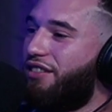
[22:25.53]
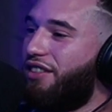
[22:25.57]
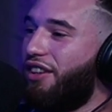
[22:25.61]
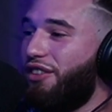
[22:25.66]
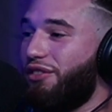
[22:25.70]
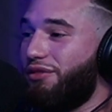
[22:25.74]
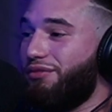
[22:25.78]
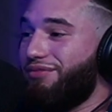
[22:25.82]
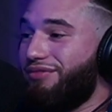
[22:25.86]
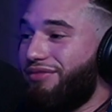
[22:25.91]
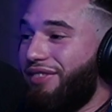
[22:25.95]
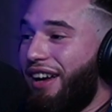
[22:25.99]

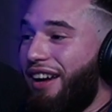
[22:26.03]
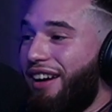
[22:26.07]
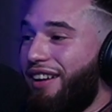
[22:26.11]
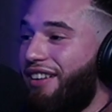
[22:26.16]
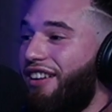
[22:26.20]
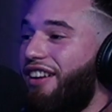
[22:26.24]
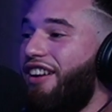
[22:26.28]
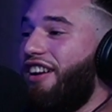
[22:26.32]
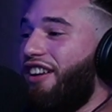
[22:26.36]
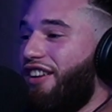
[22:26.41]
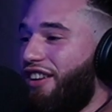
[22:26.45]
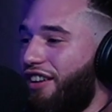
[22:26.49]
So
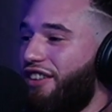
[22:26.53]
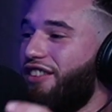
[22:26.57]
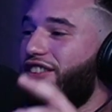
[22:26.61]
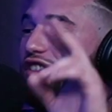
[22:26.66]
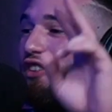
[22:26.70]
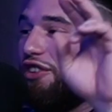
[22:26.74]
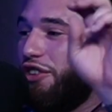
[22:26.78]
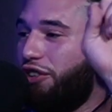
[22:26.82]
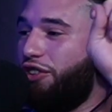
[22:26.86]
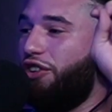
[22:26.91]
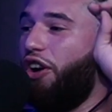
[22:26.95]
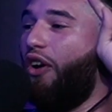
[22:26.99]

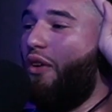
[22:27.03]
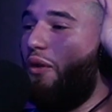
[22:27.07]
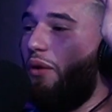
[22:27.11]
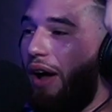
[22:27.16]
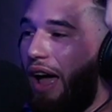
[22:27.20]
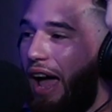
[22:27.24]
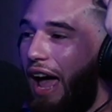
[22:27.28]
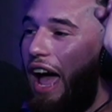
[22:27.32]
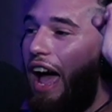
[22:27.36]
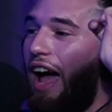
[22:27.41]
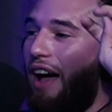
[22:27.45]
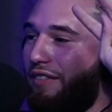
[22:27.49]
you
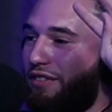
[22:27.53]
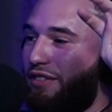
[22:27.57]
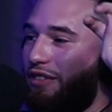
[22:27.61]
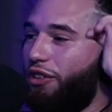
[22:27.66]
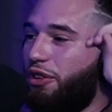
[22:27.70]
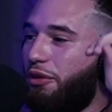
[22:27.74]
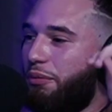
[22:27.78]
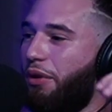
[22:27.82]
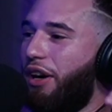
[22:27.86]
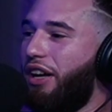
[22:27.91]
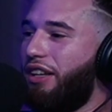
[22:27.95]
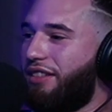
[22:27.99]
don't have to,